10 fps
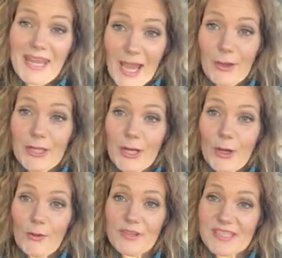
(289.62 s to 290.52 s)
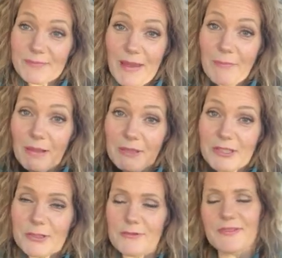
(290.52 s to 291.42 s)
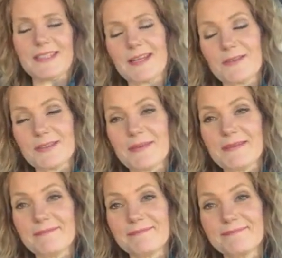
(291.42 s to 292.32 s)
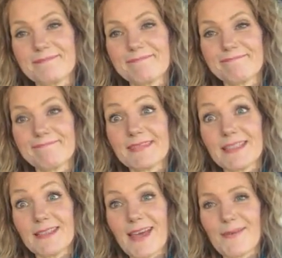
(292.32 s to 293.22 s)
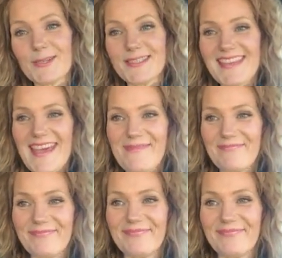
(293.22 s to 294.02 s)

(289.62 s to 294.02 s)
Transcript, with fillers: Now you know this is my public service announcement. Have a good day.